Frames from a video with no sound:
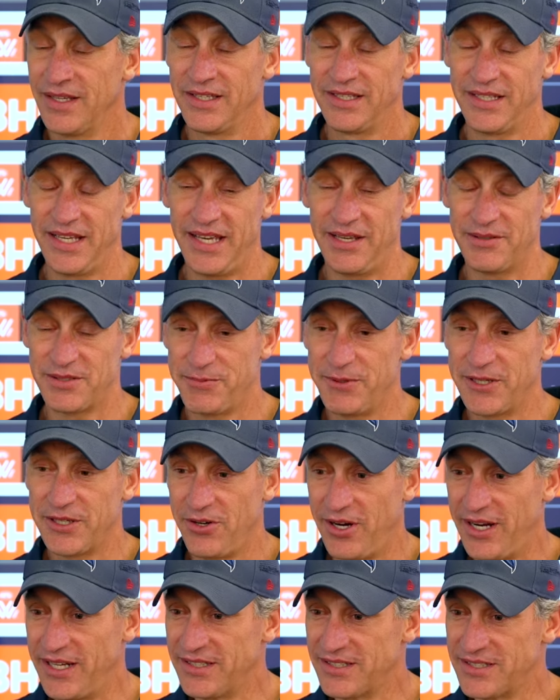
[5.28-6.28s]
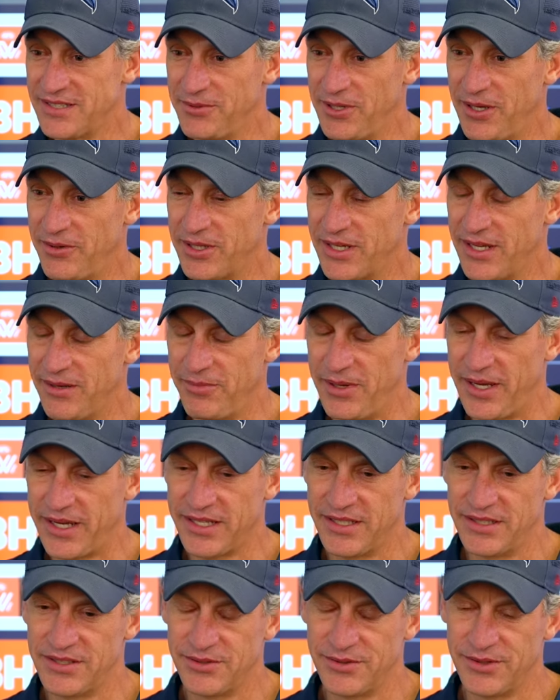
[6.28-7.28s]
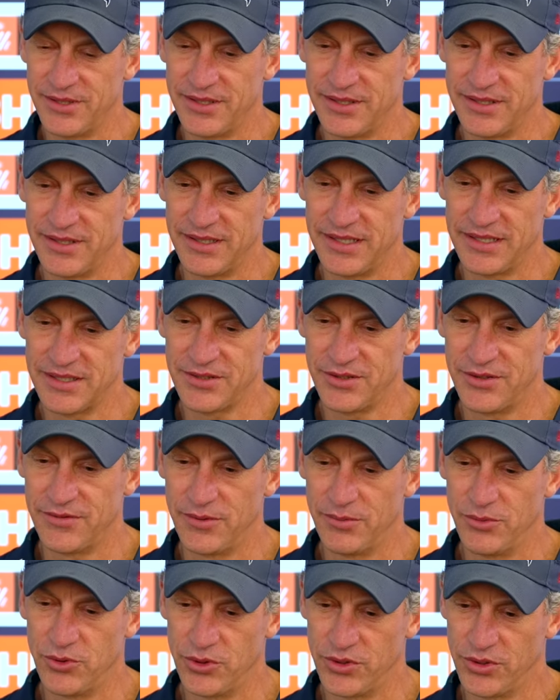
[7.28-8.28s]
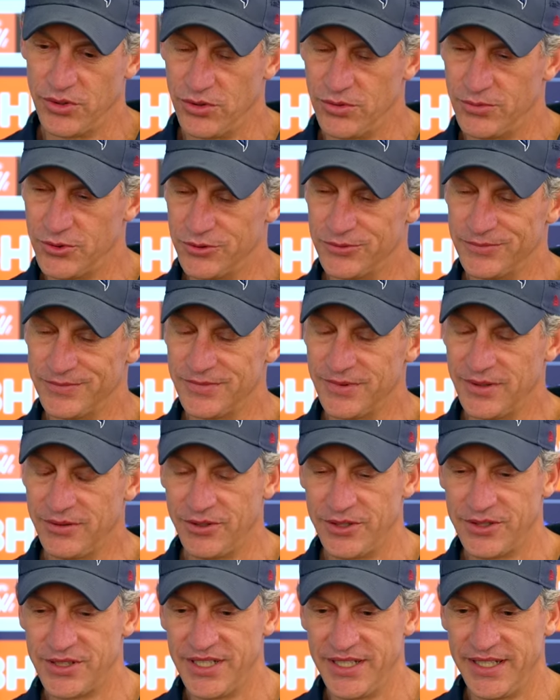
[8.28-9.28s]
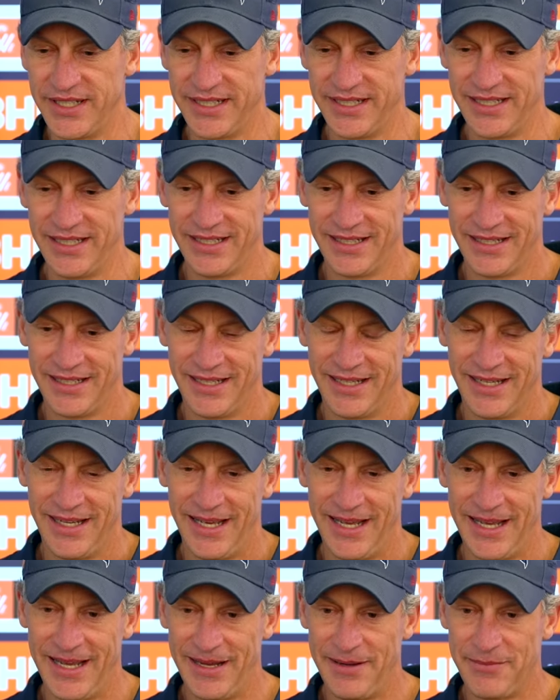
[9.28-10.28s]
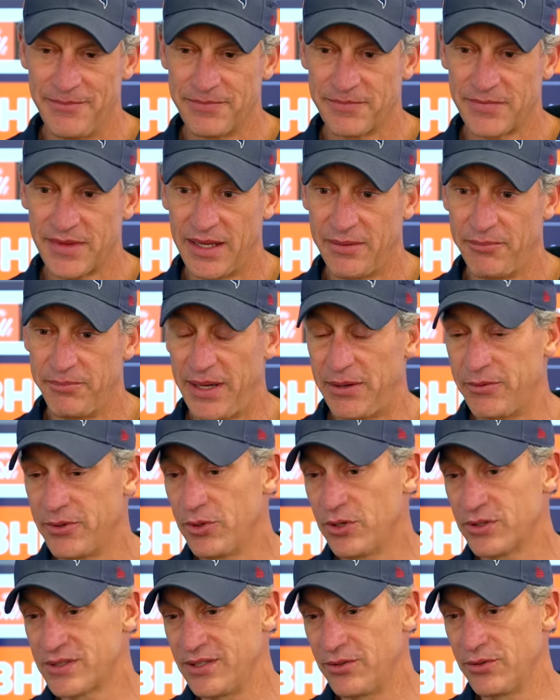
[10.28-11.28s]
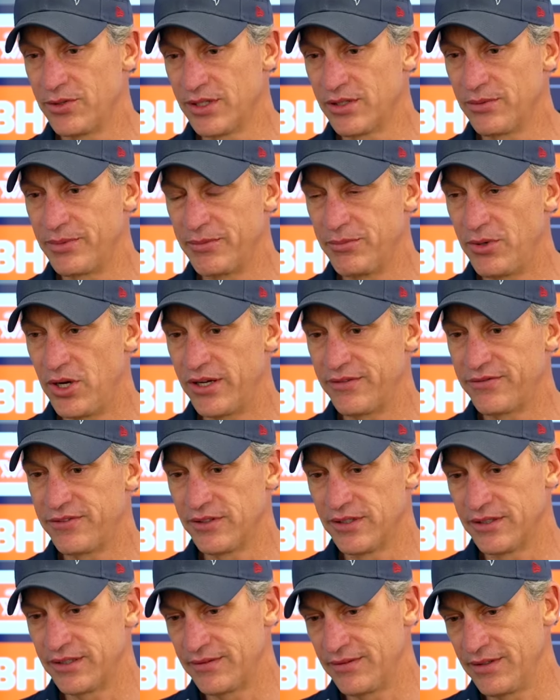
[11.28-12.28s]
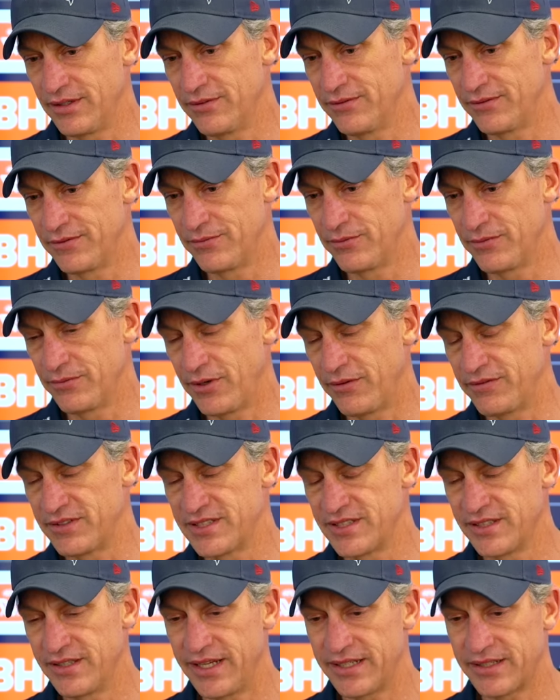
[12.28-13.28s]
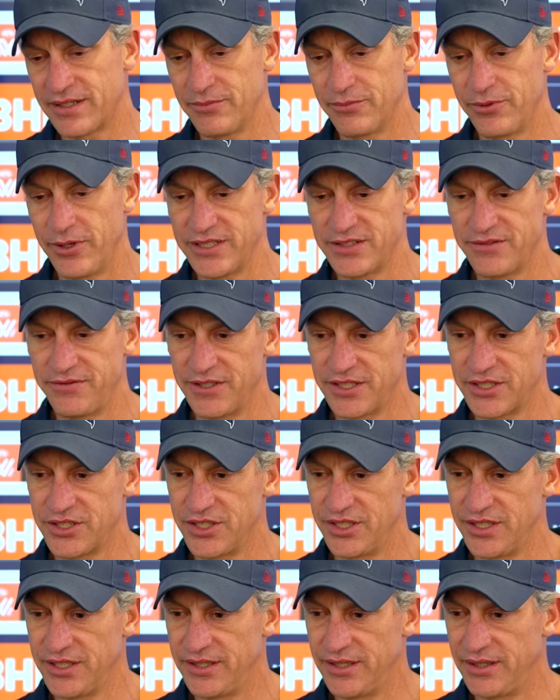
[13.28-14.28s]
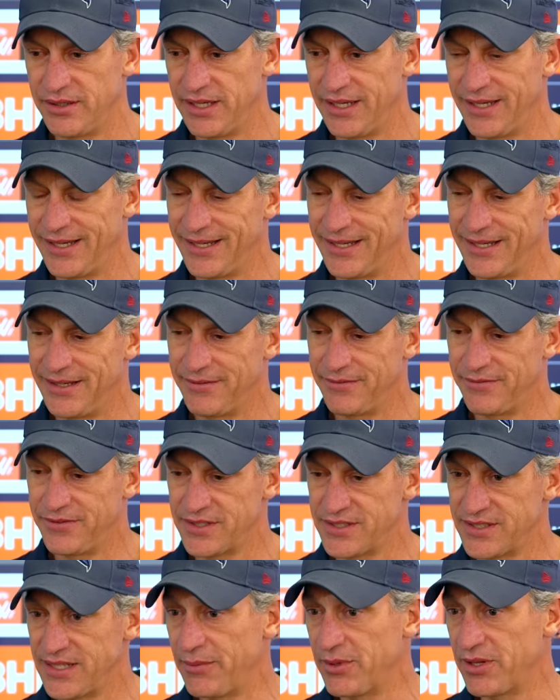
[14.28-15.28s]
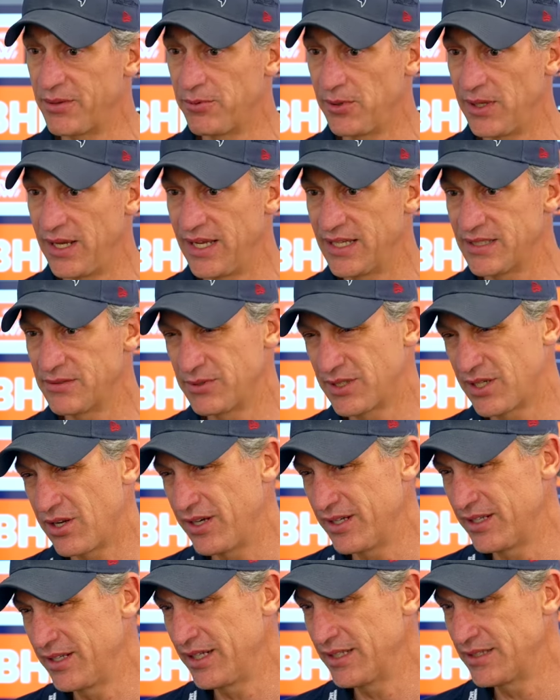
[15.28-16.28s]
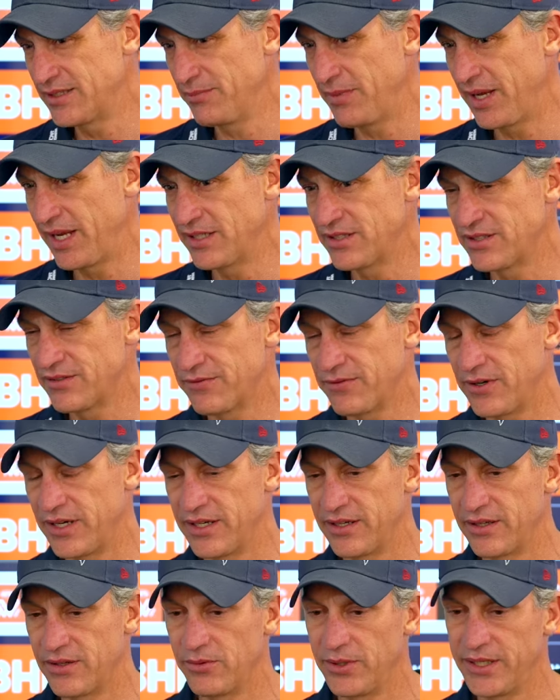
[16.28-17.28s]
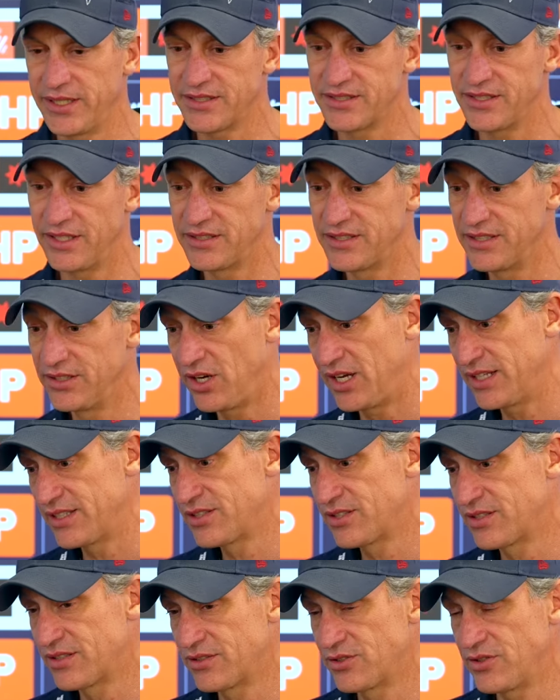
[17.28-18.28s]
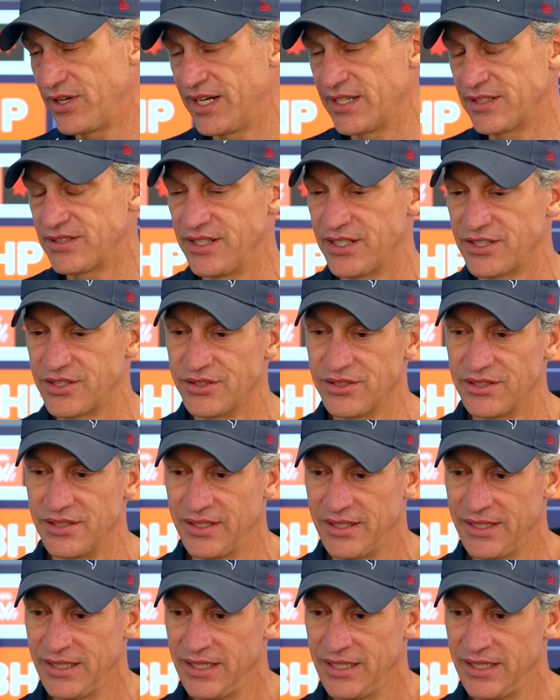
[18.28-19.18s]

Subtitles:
Yeah, it's been great to be able to get back into a sort of a more normal routine. But we also were a little bit mindful of obviously that compressed fixture that for some of the players we kind of needed to manage the front end of the week. So tonight's training session